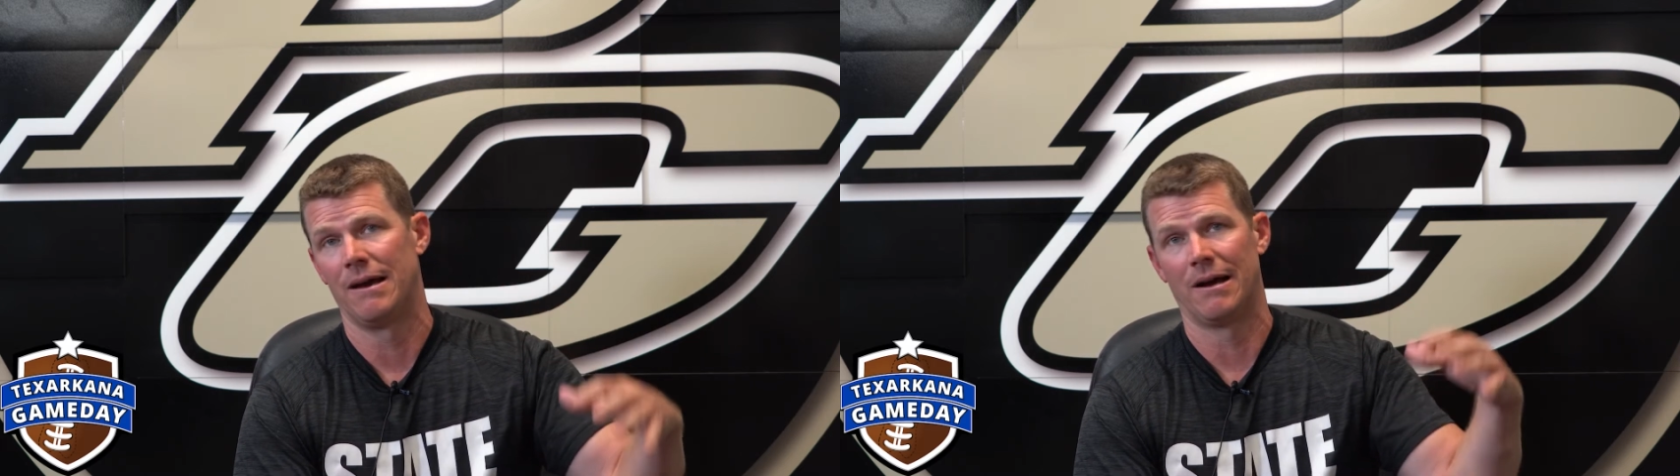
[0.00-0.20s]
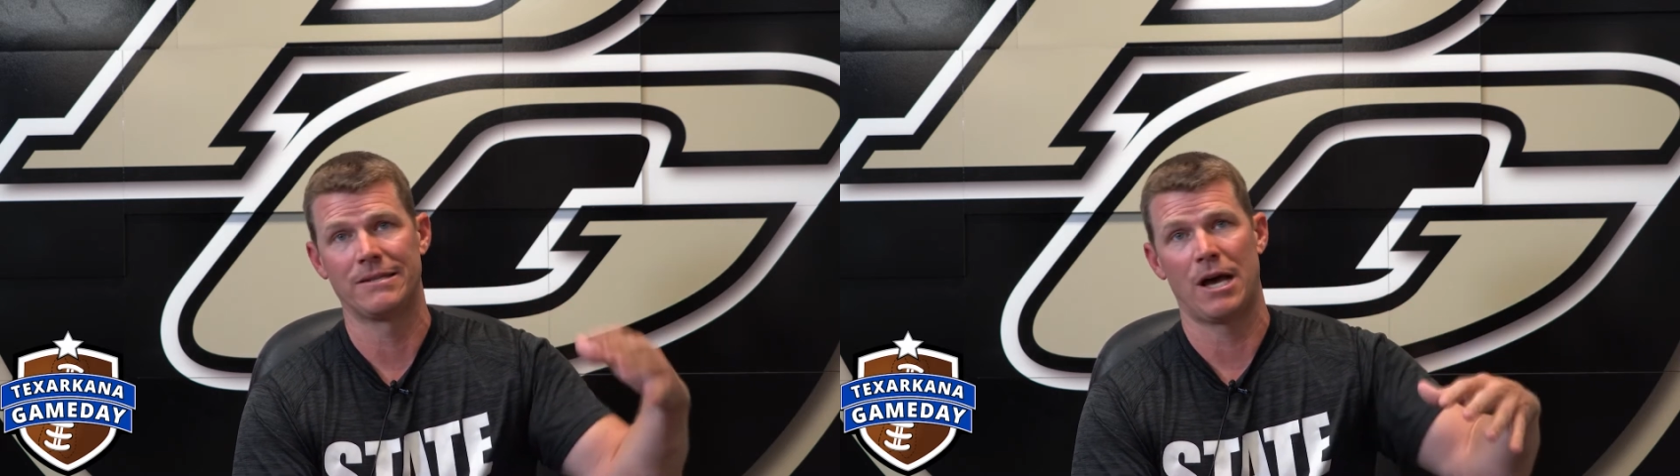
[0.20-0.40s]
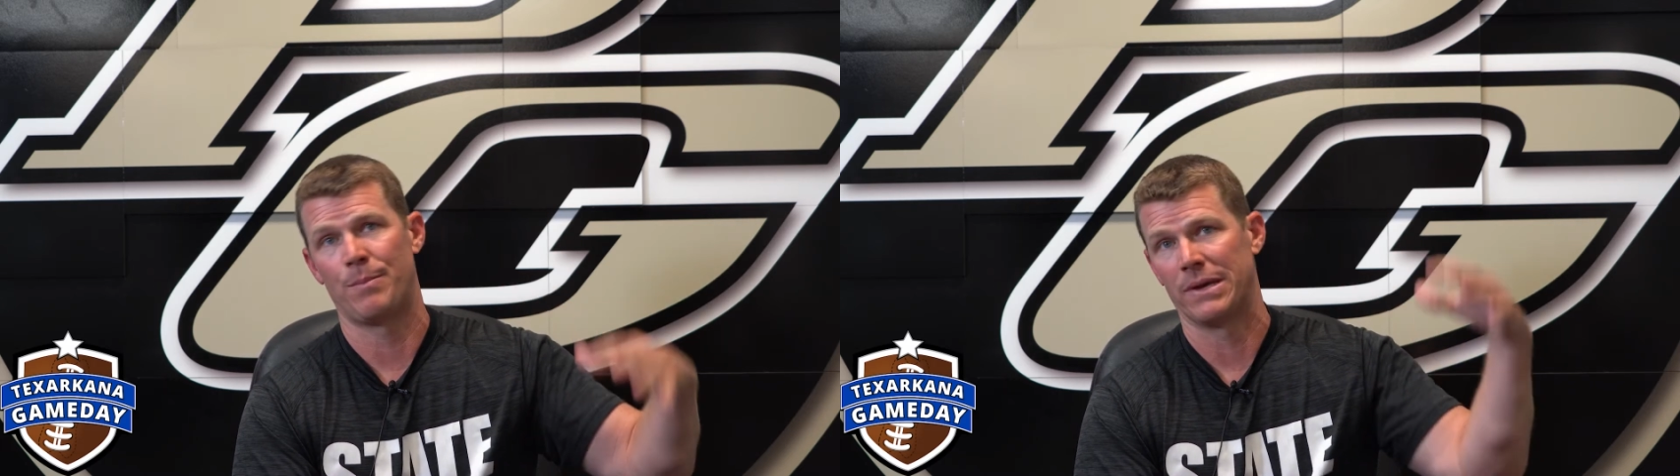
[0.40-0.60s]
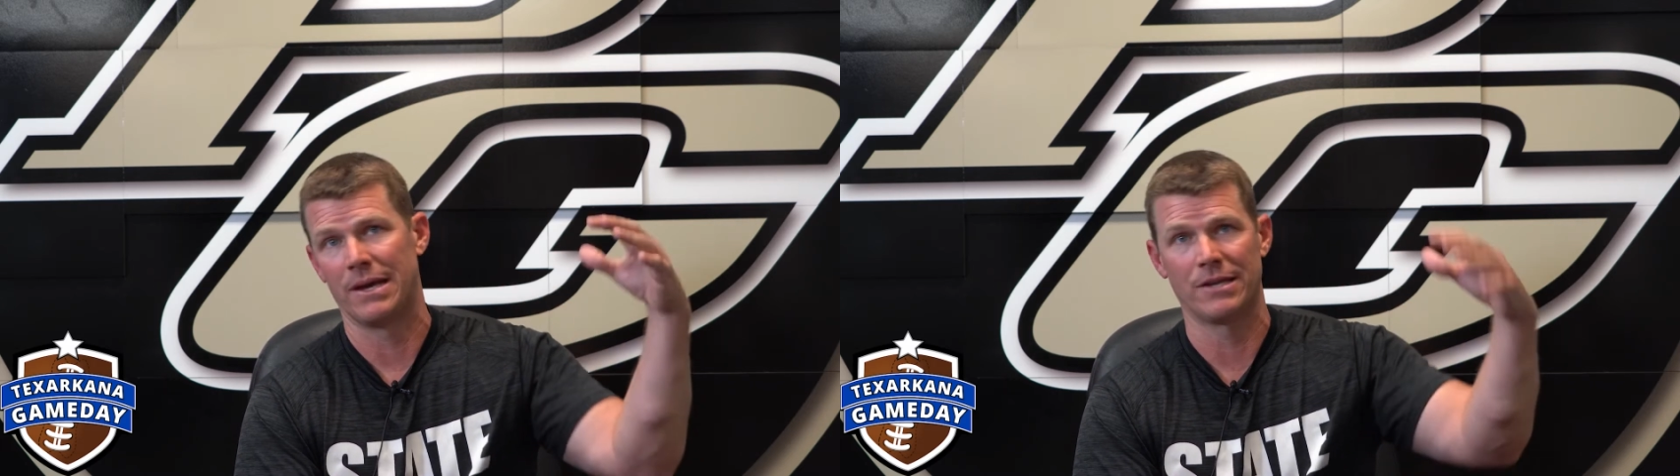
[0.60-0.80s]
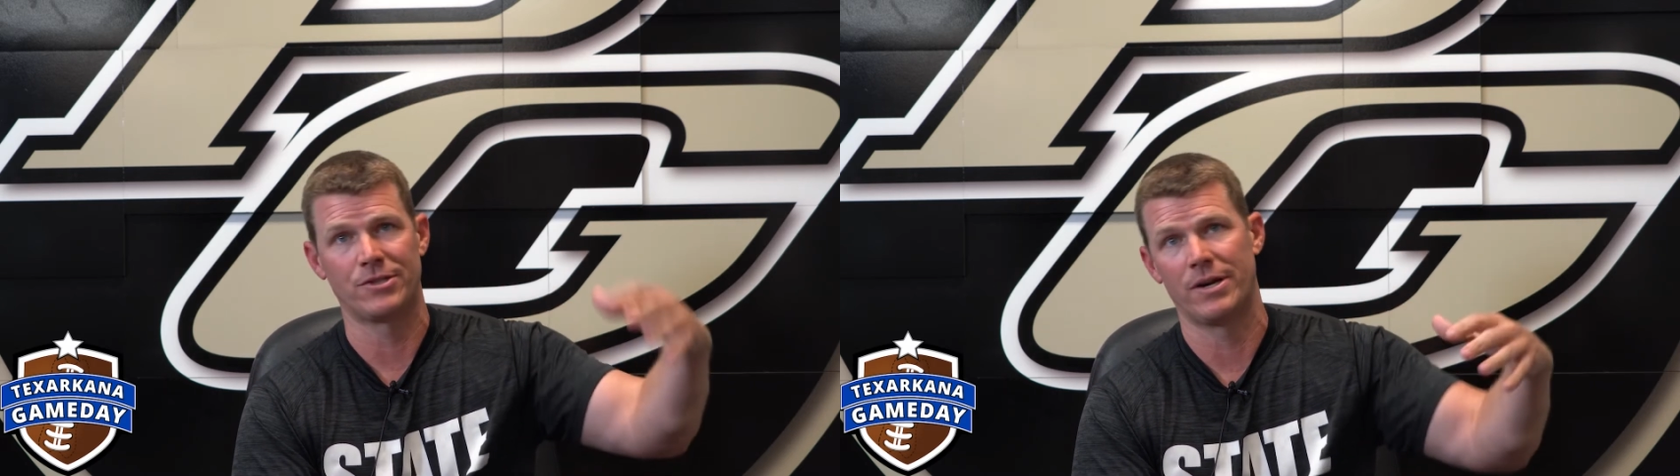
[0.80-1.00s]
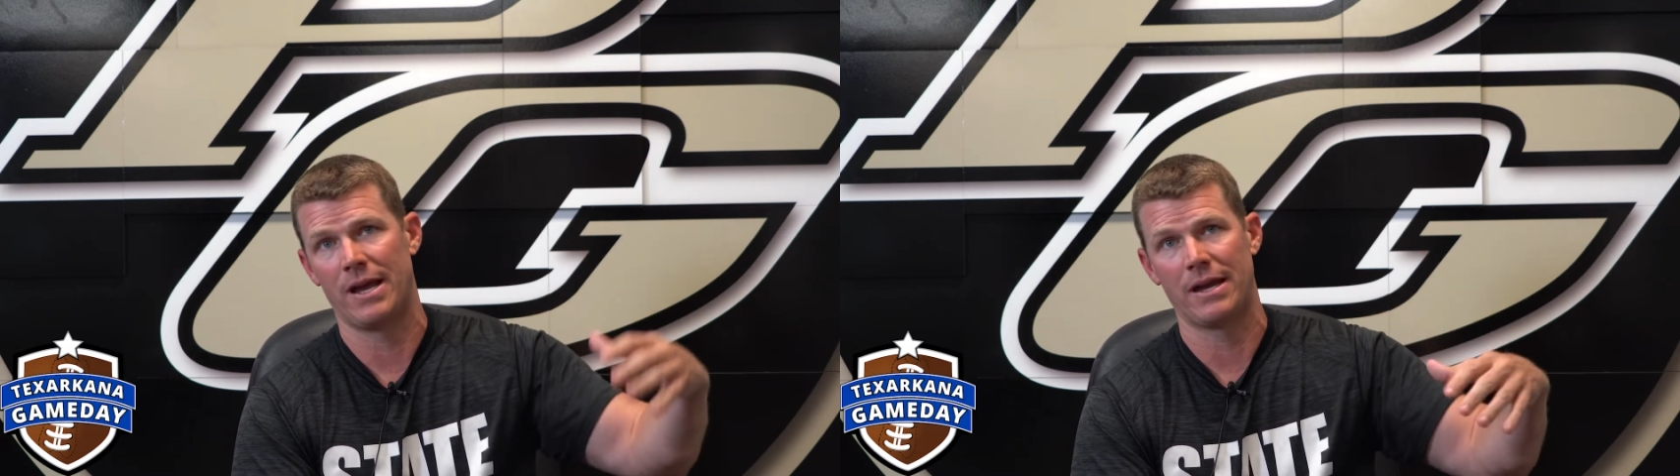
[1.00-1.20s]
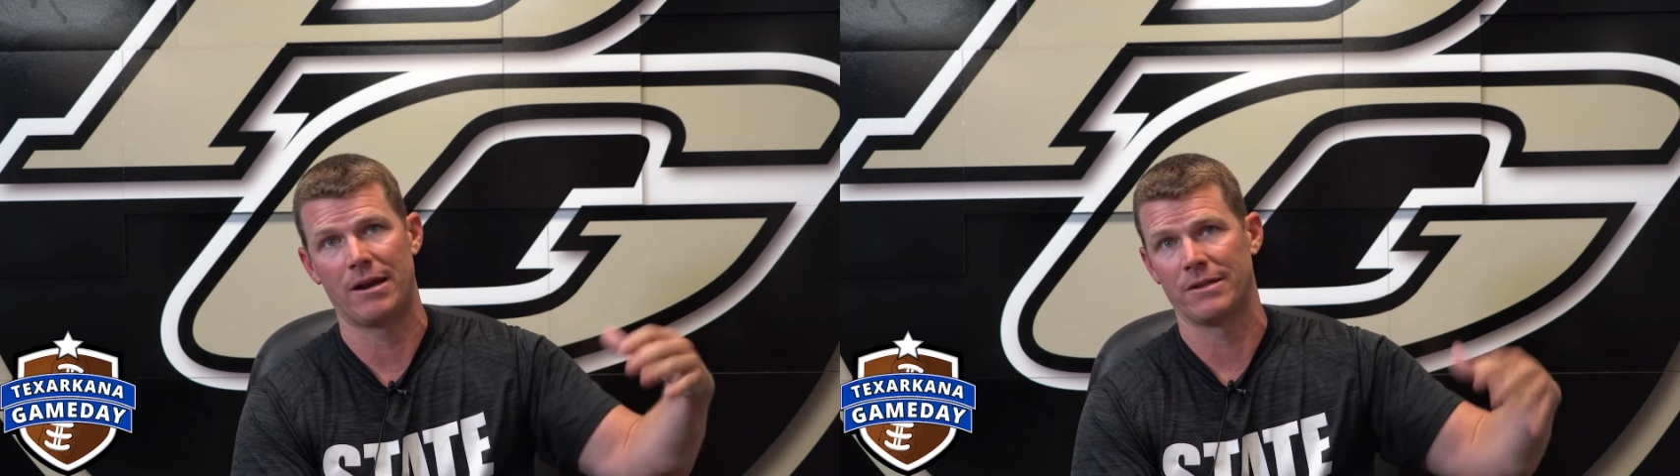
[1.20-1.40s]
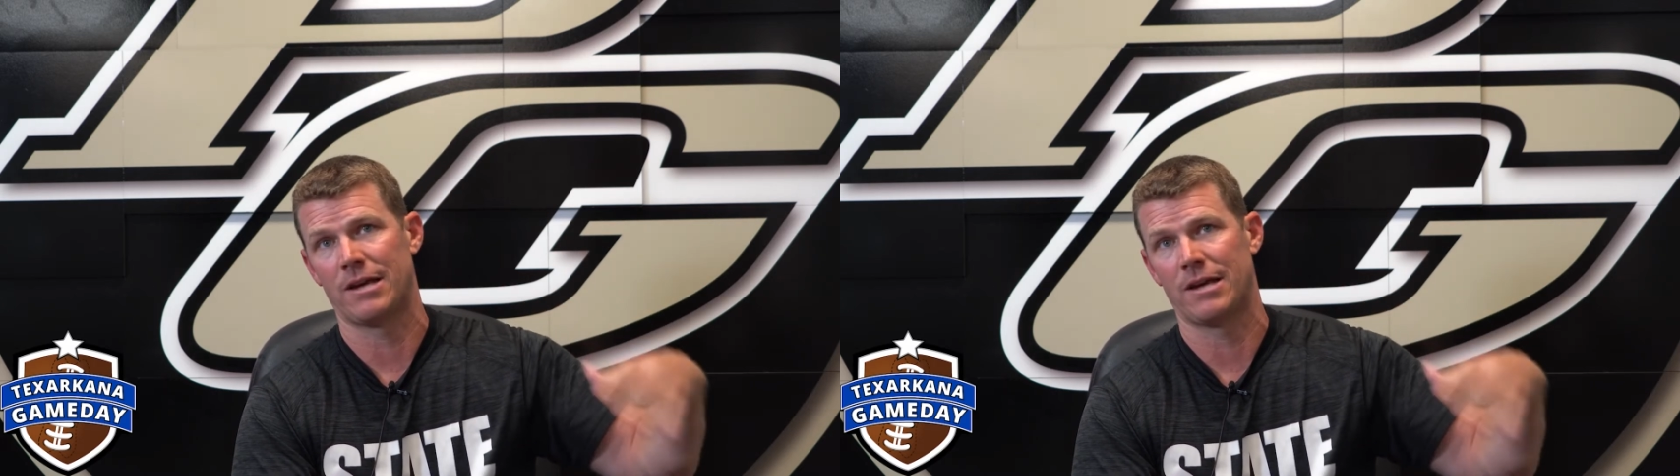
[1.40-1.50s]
on top of yesterday and on